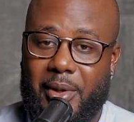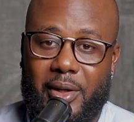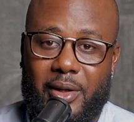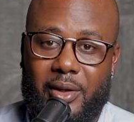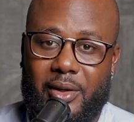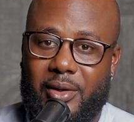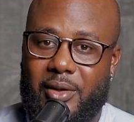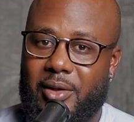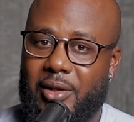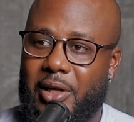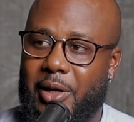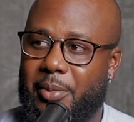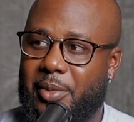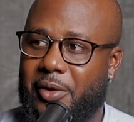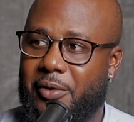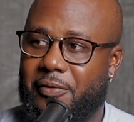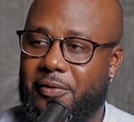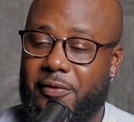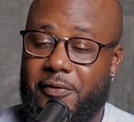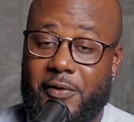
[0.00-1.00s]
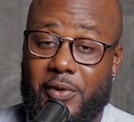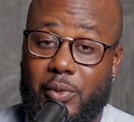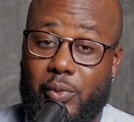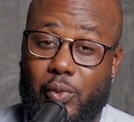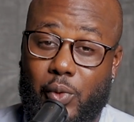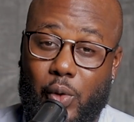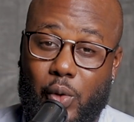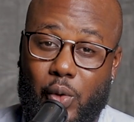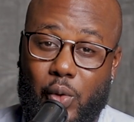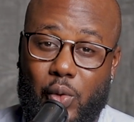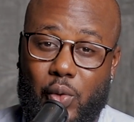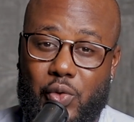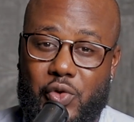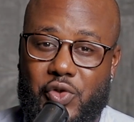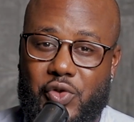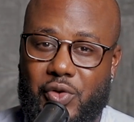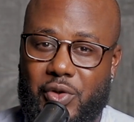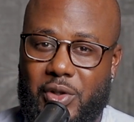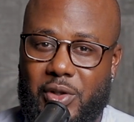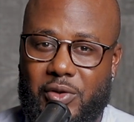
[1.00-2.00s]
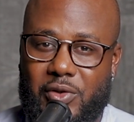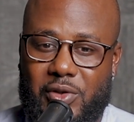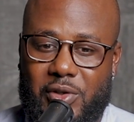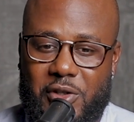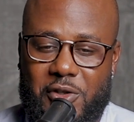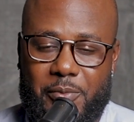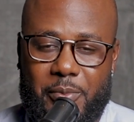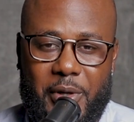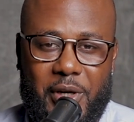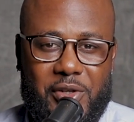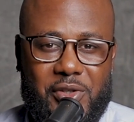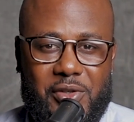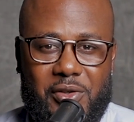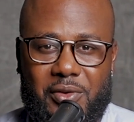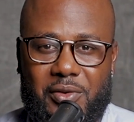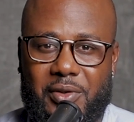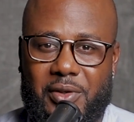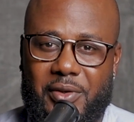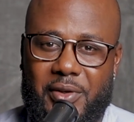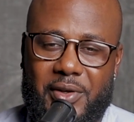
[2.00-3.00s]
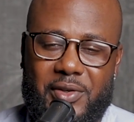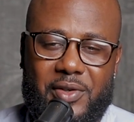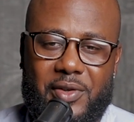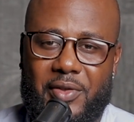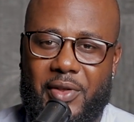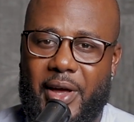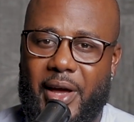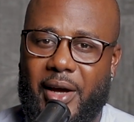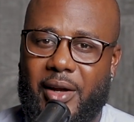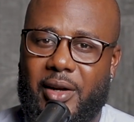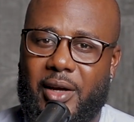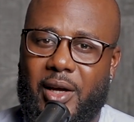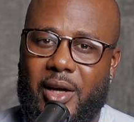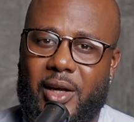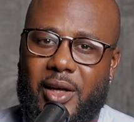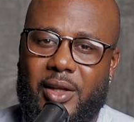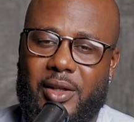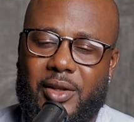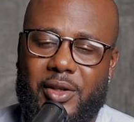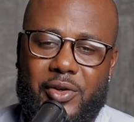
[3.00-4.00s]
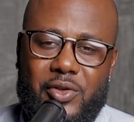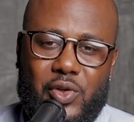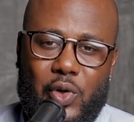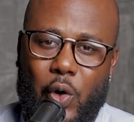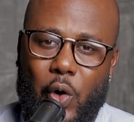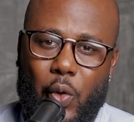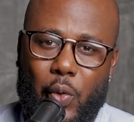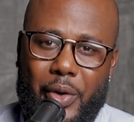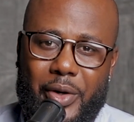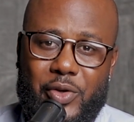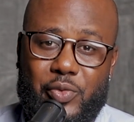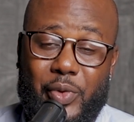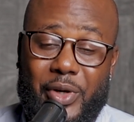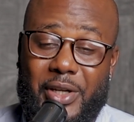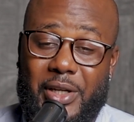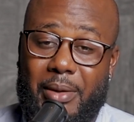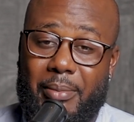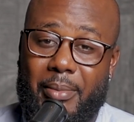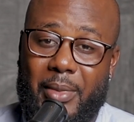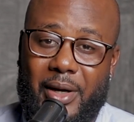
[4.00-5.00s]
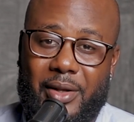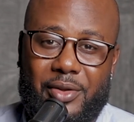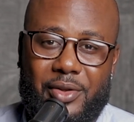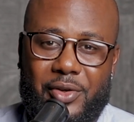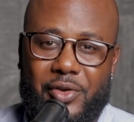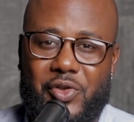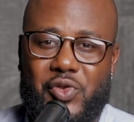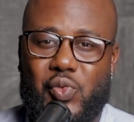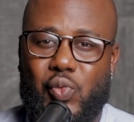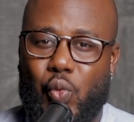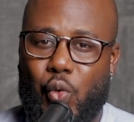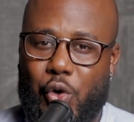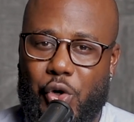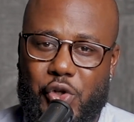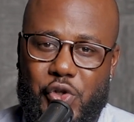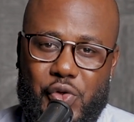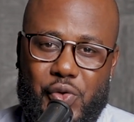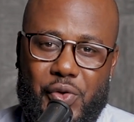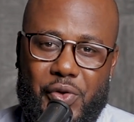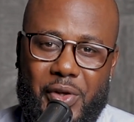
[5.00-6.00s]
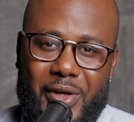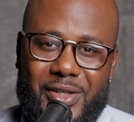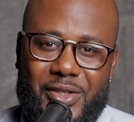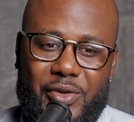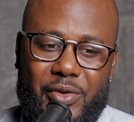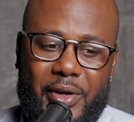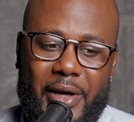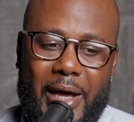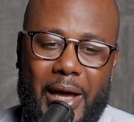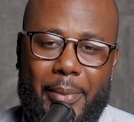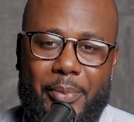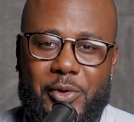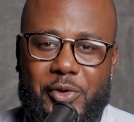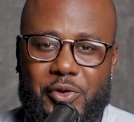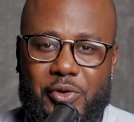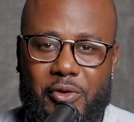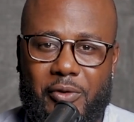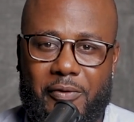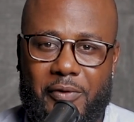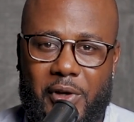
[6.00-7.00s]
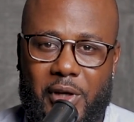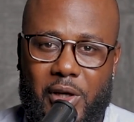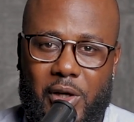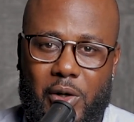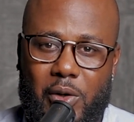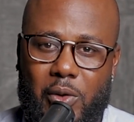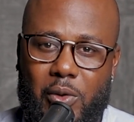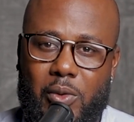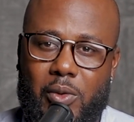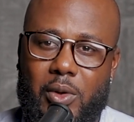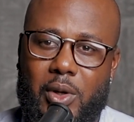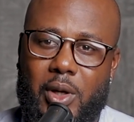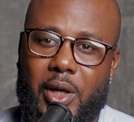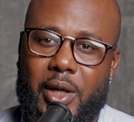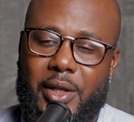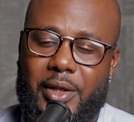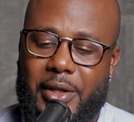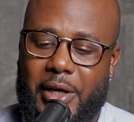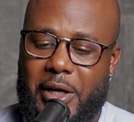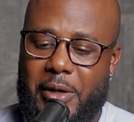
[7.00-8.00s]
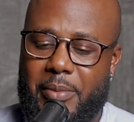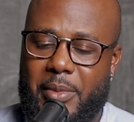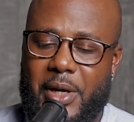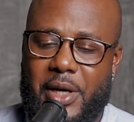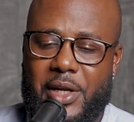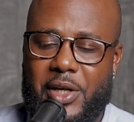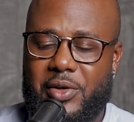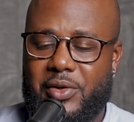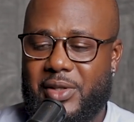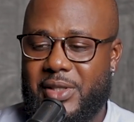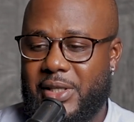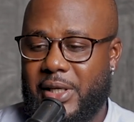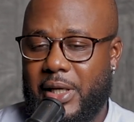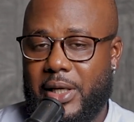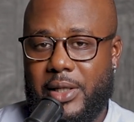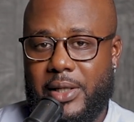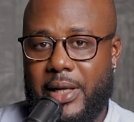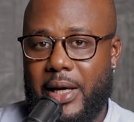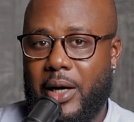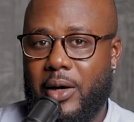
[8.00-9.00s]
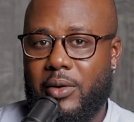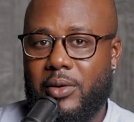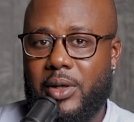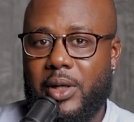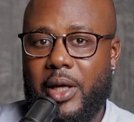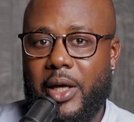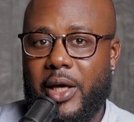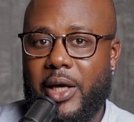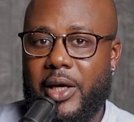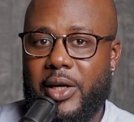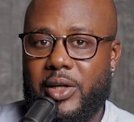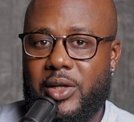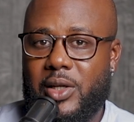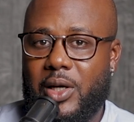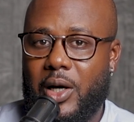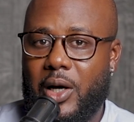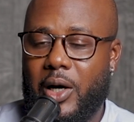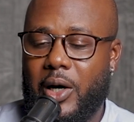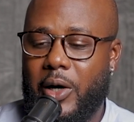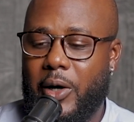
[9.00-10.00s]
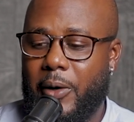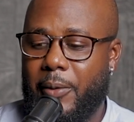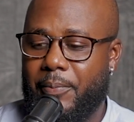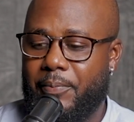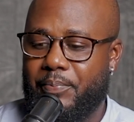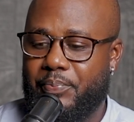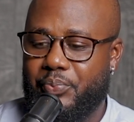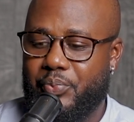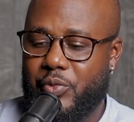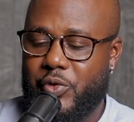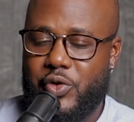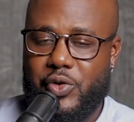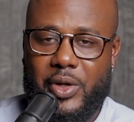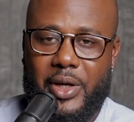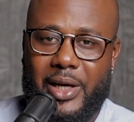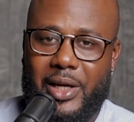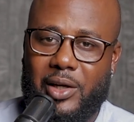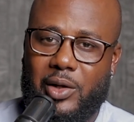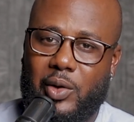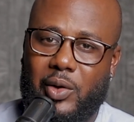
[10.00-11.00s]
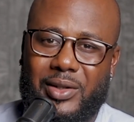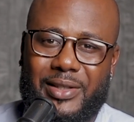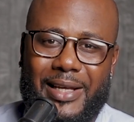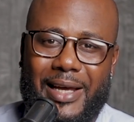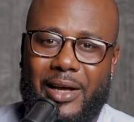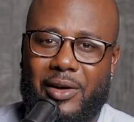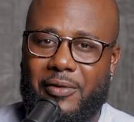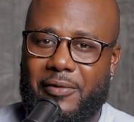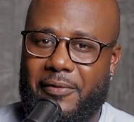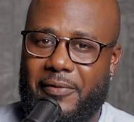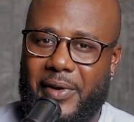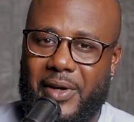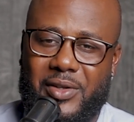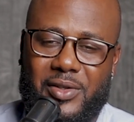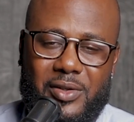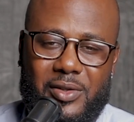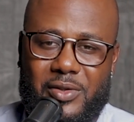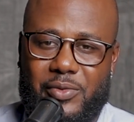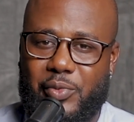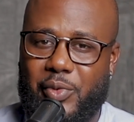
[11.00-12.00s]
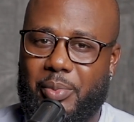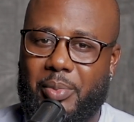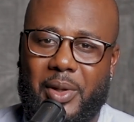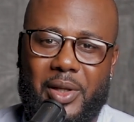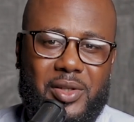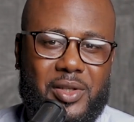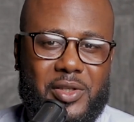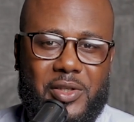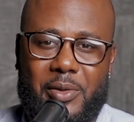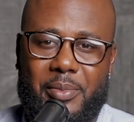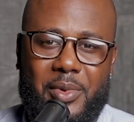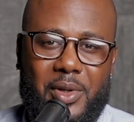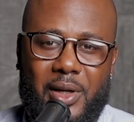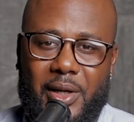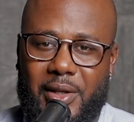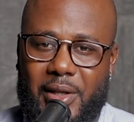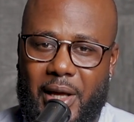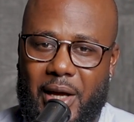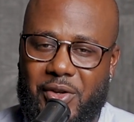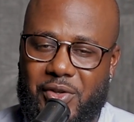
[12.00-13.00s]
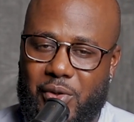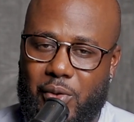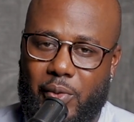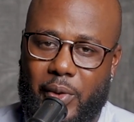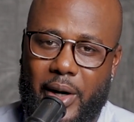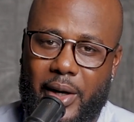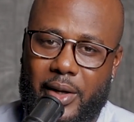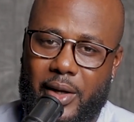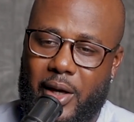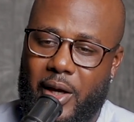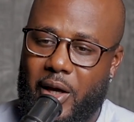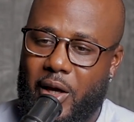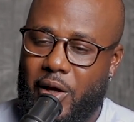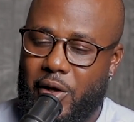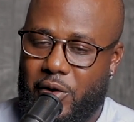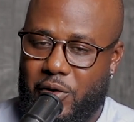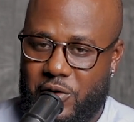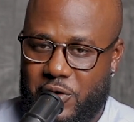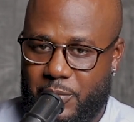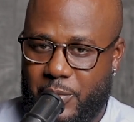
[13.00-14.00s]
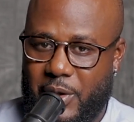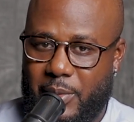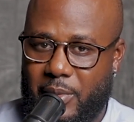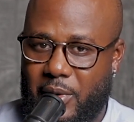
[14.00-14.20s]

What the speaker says: the roads to the suspension to this and that, there's always within a month, there's one or two things going to happen to your vehicle that you may need to take it down and to get it looked at or fix or replace or something like that. So, right, you put